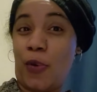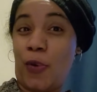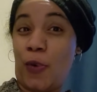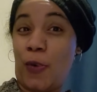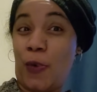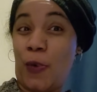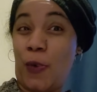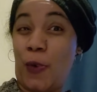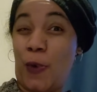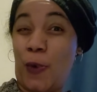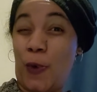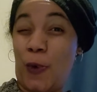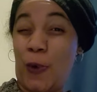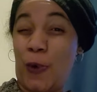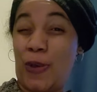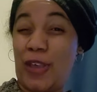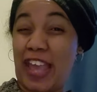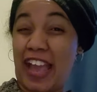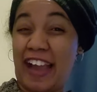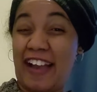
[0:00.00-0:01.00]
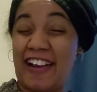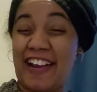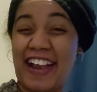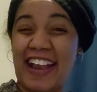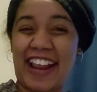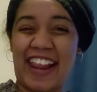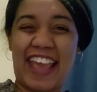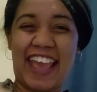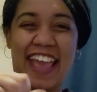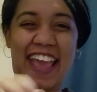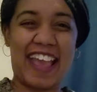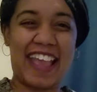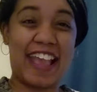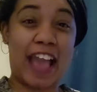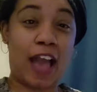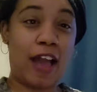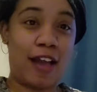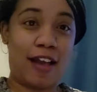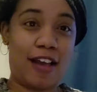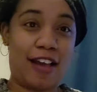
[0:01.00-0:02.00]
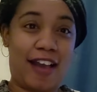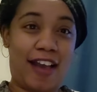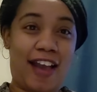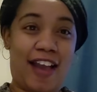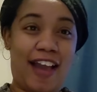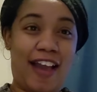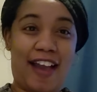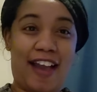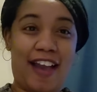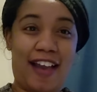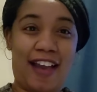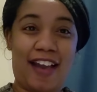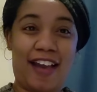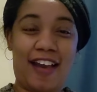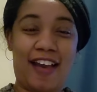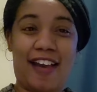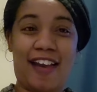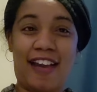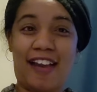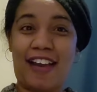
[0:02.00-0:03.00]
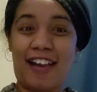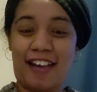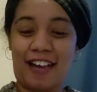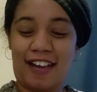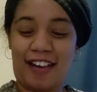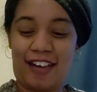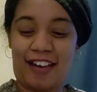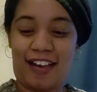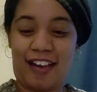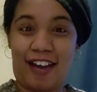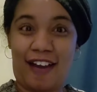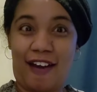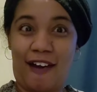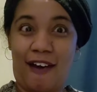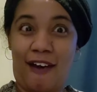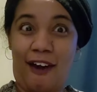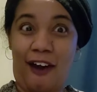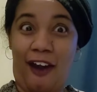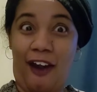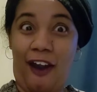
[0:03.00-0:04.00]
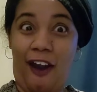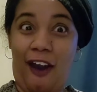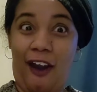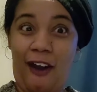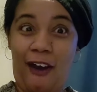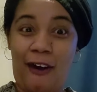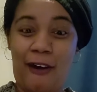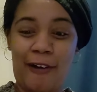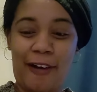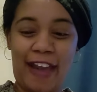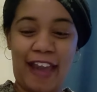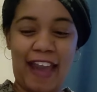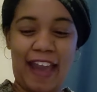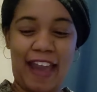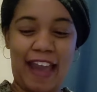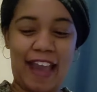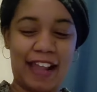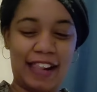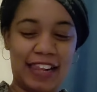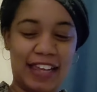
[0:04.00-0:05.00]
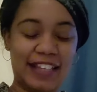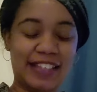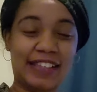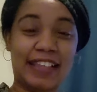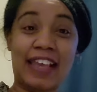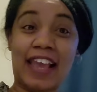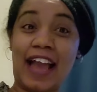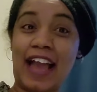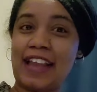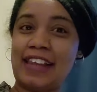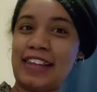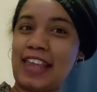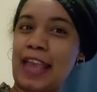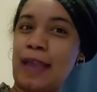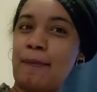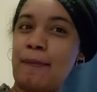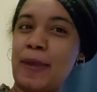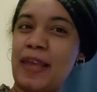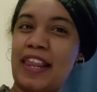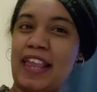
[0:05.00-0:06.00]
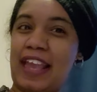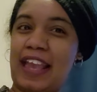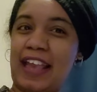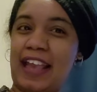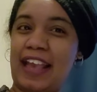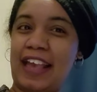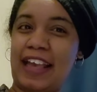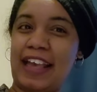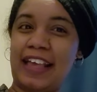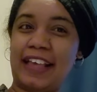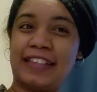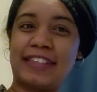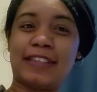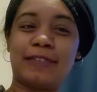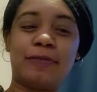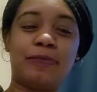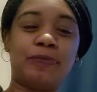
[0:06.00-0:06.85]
ooh, y'all heard it? Yeah. Okay, let's see how deep it is.